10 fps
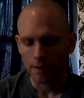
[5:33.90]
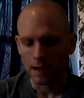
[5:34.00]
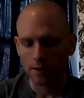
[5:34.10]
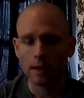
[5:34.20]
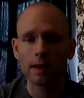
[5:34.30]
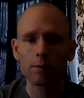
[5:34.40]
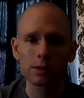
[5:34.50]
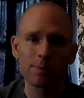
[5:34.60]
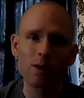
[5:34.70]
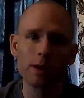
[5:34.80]
Well,
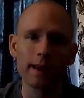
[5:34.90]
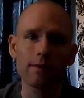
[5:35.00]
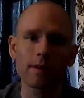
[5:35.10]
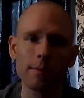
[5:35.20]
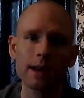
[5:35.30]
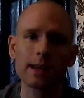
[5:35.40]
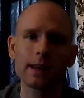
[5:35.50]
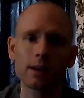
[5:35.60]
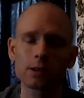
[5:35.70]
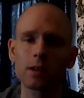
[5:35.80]
it was broken for many
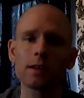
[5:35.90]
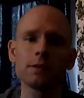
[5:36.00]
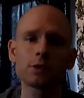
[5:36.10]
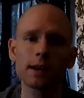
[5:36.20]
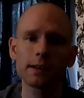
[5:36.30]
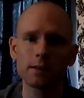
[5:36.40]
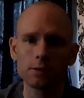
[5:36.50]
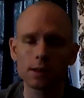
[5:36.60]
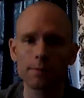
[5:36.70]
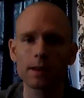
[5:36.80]
years. Clinton tried to
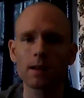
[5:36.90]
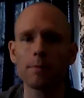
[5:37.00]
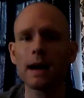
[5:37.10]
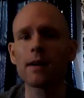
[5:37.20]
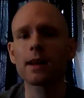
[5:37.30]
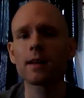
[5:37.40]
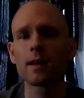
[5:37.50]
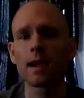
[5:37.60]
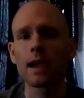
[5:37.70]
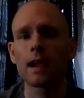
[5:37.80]
do something about
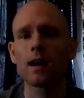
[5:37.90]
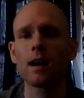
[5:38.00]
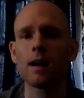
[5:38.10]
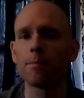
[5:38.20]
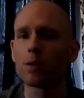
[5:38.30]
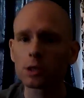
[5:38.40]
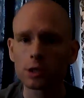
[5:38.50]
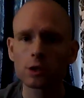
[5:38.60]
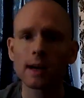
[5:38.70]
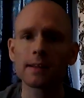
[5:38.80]
it.
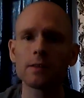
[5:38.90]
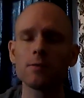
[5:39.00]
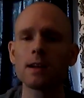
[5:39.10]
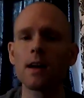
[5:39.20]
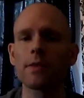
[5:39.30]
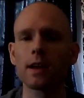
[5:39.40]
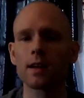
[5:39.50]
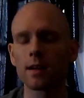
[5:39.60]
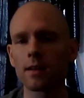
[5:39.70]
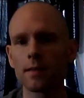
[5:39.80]
Bush tried to do
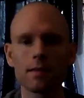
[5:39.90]
nothing.